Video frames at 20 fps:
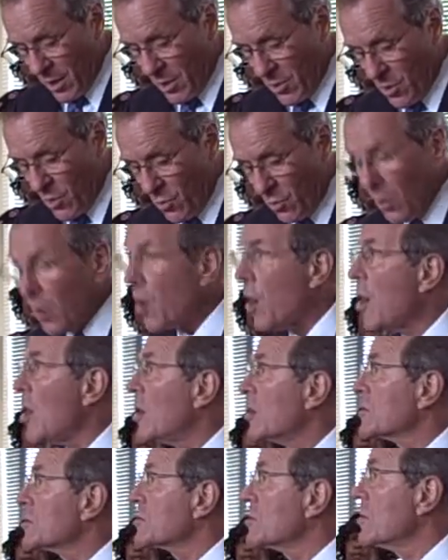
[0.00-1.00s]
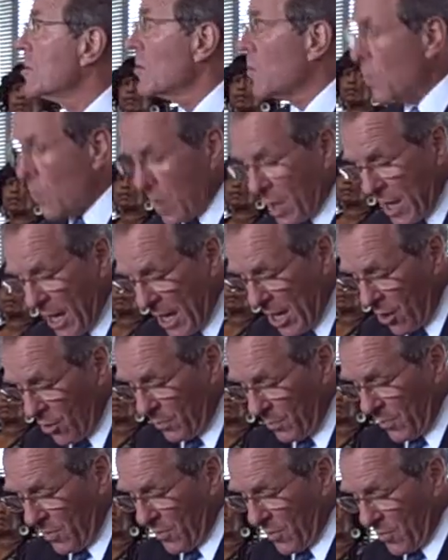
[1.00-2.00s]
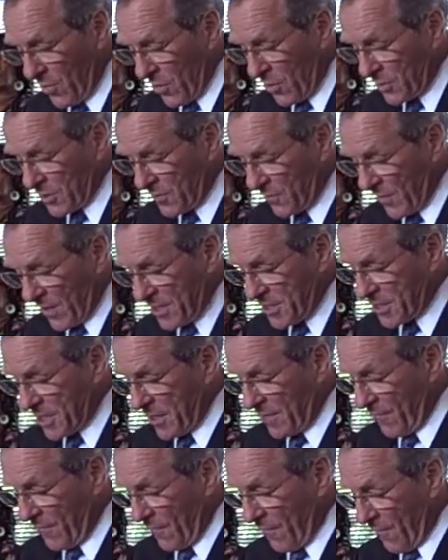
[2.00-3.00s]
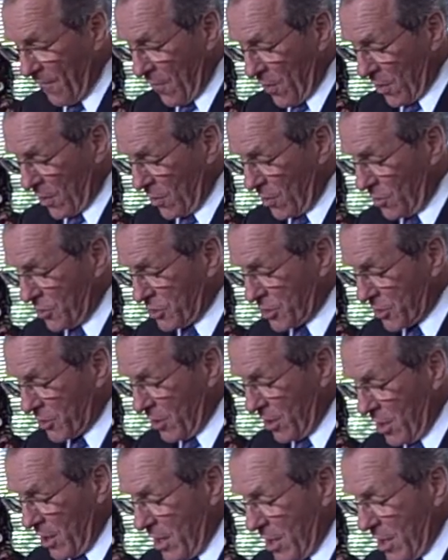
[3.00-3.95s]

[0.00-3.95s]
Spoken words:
New laws will help those facing foreclosure